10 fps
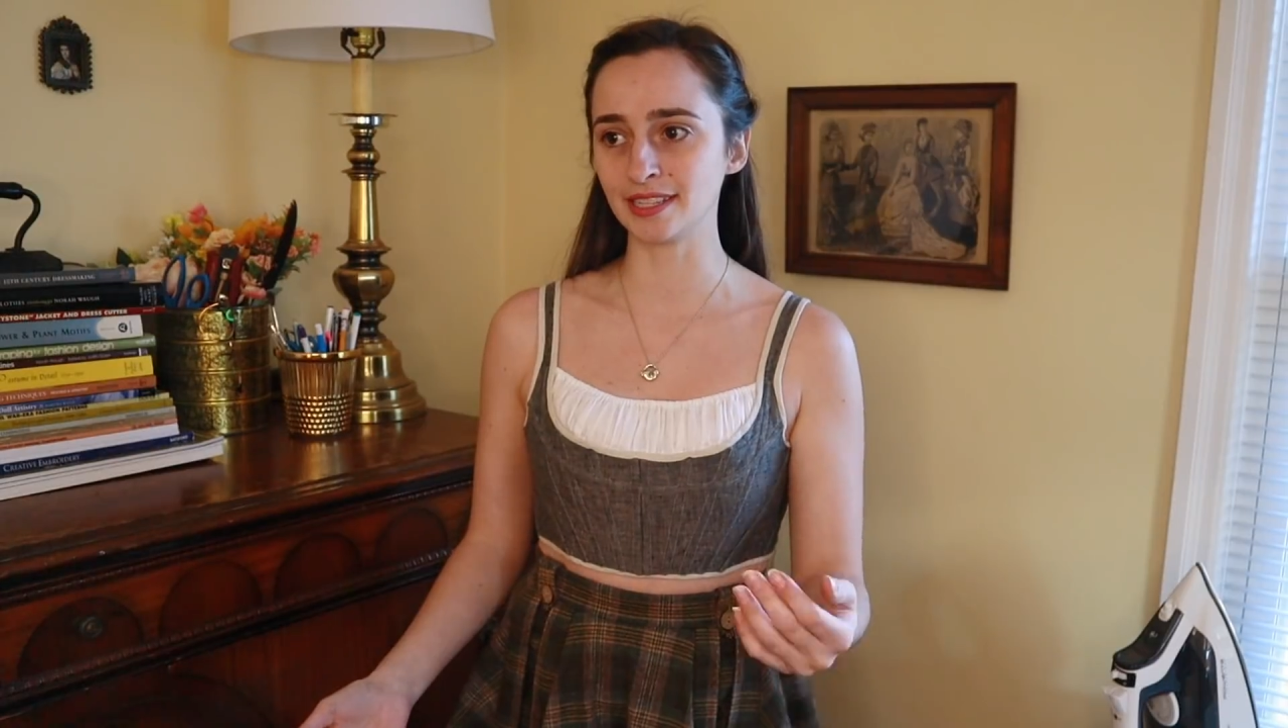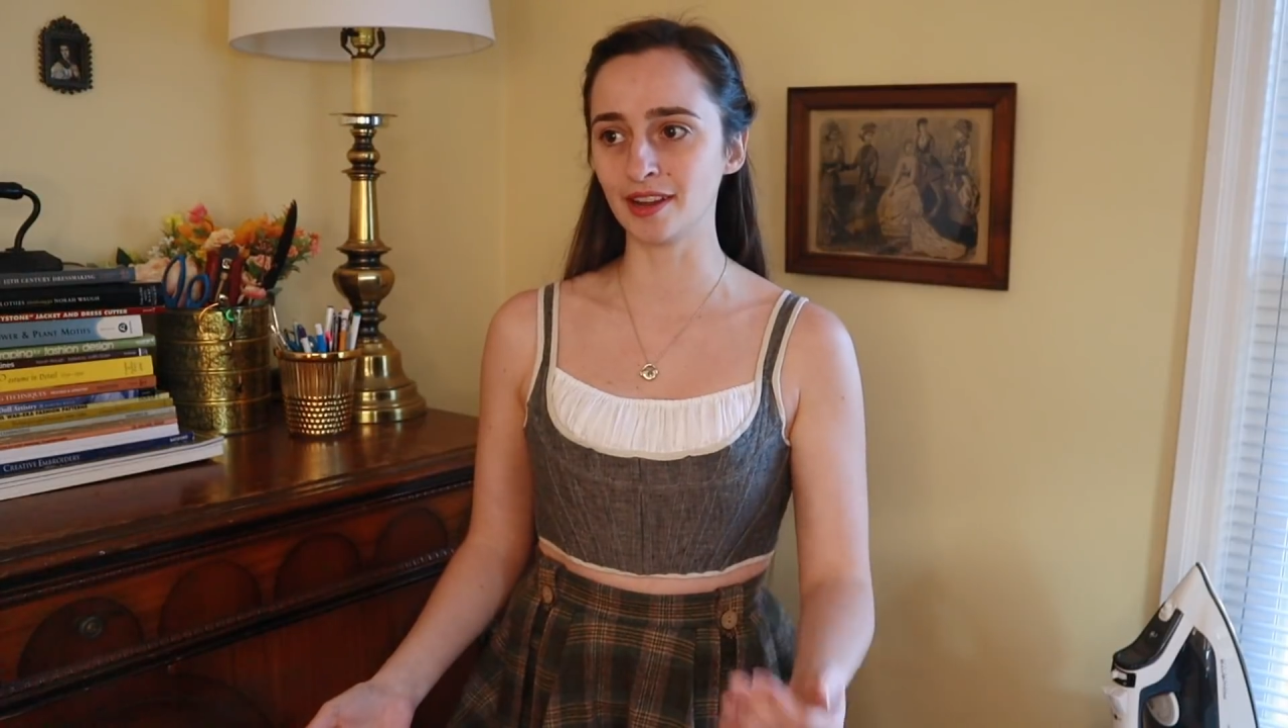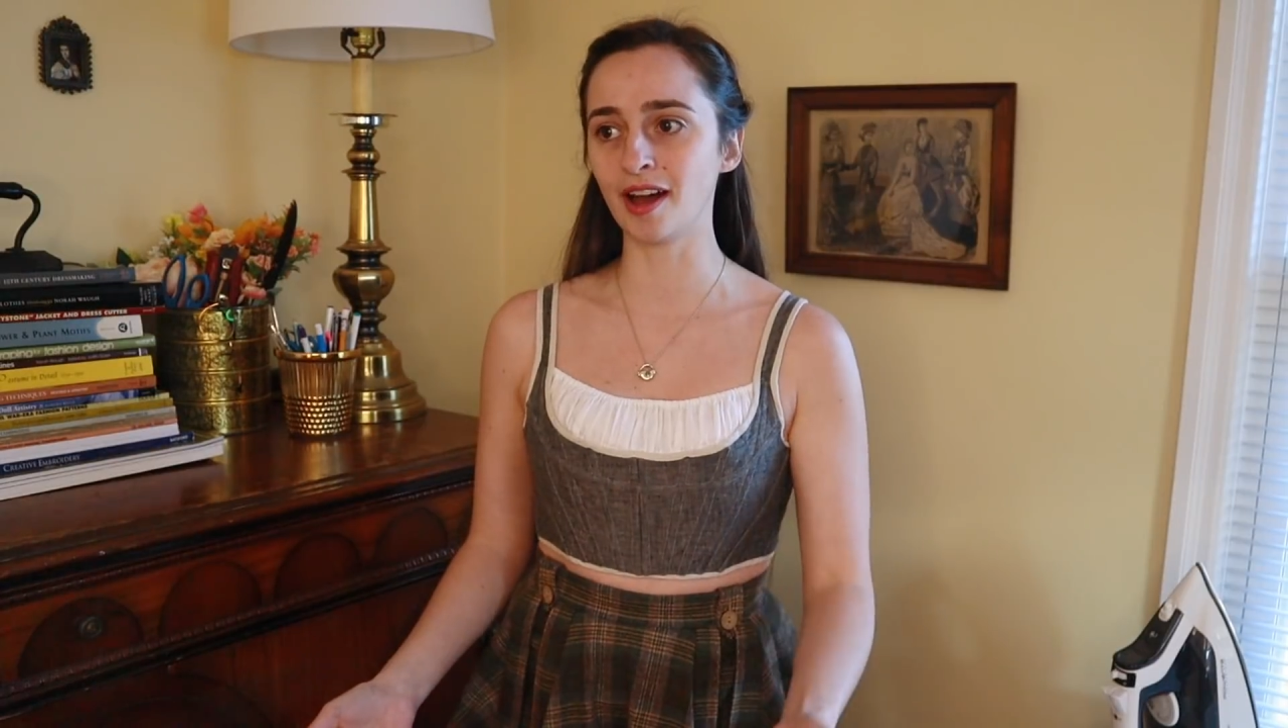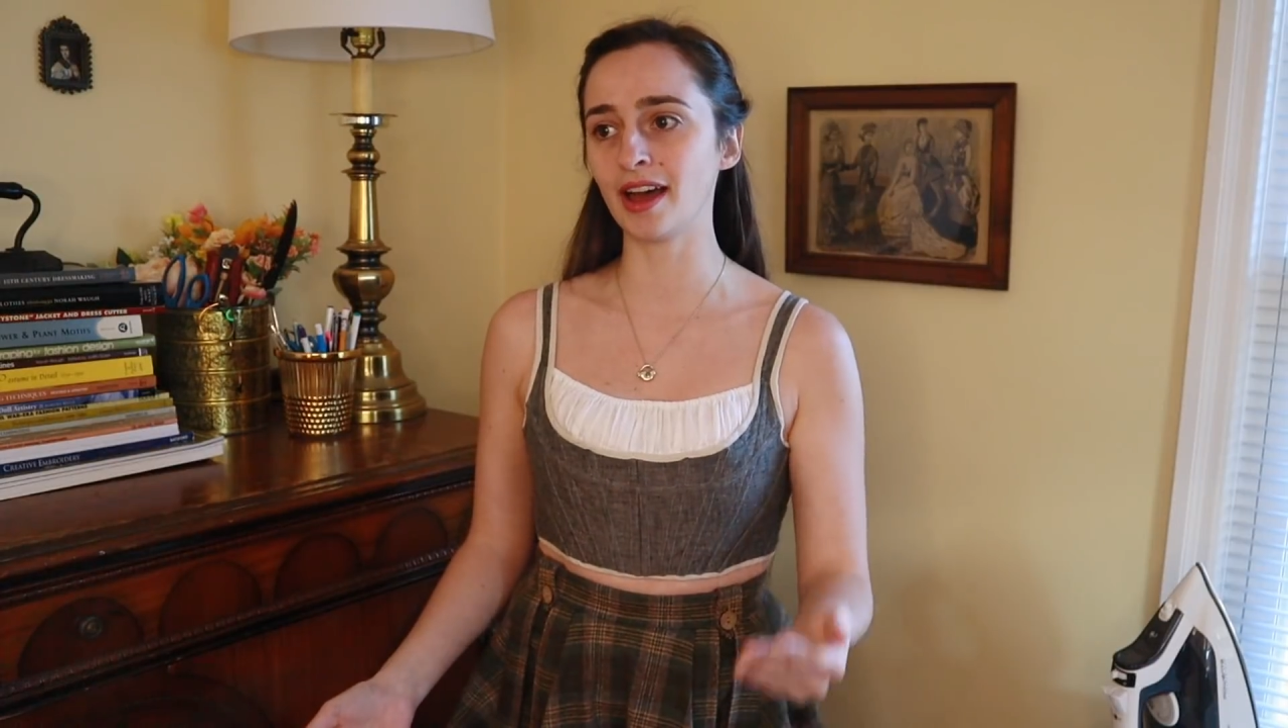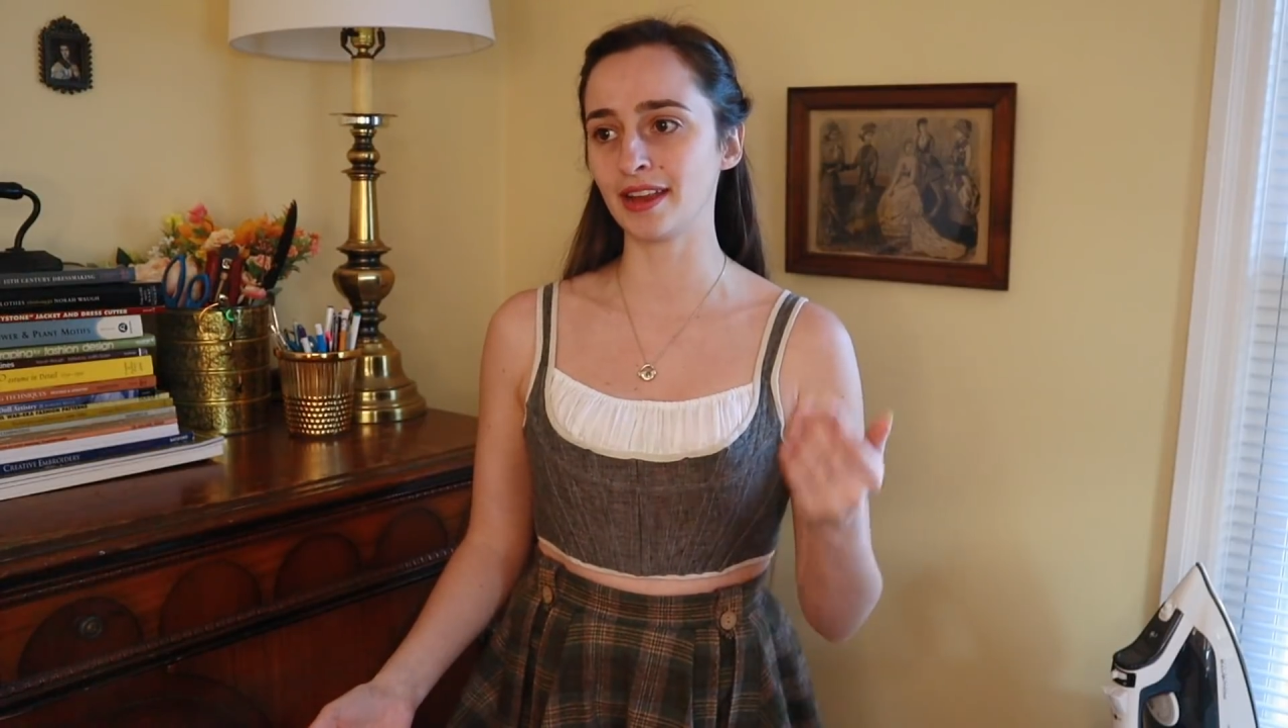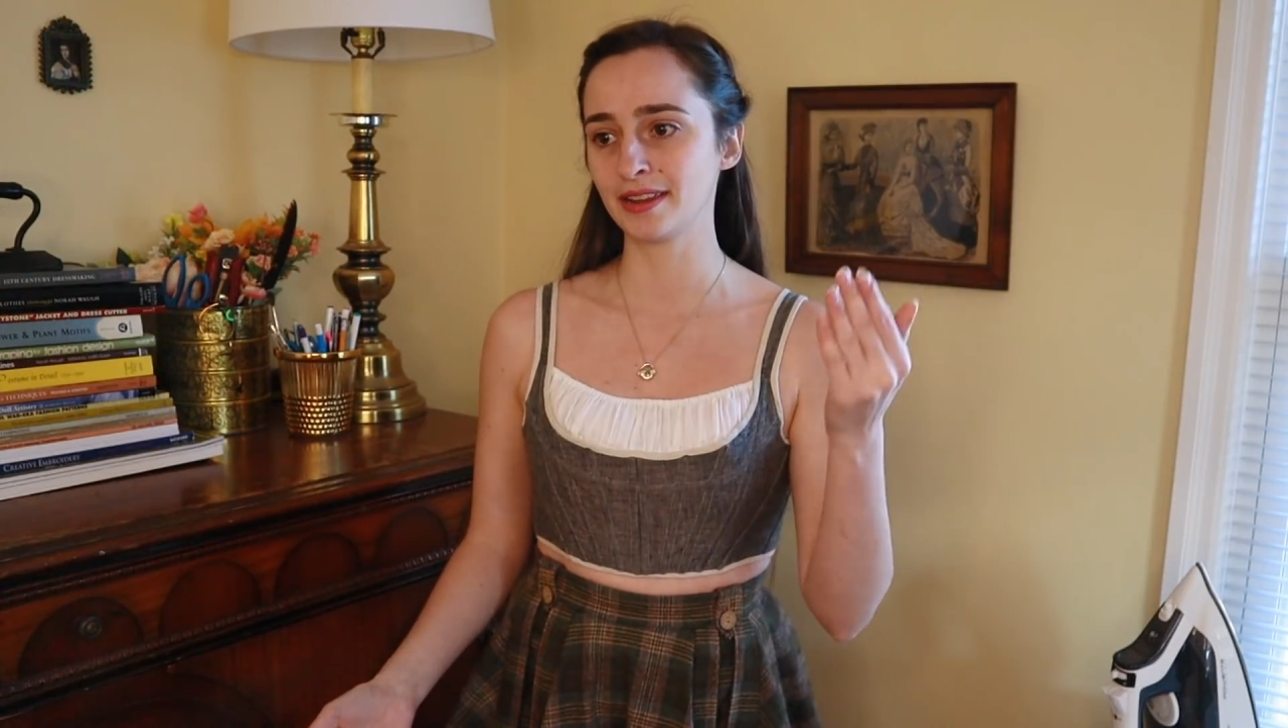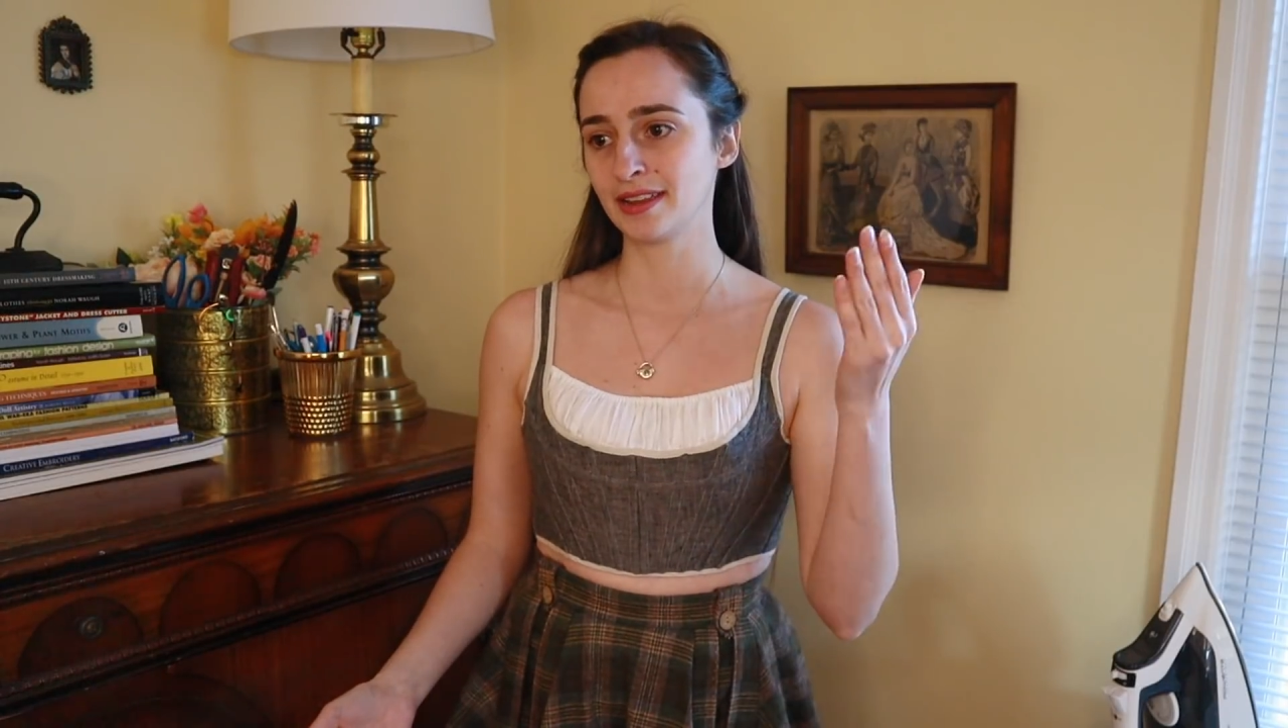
not